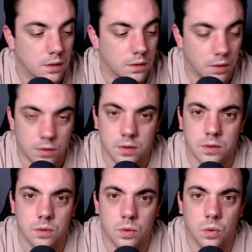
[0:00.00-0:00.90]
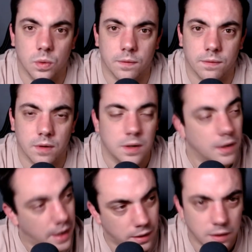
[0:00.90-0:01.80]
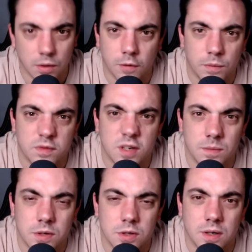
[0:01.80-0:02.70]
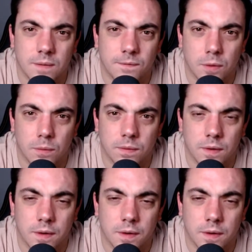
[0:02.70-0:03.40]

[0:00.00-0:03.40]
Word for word: Lance could do quarter three, end it off with Jimmy G in the fourth.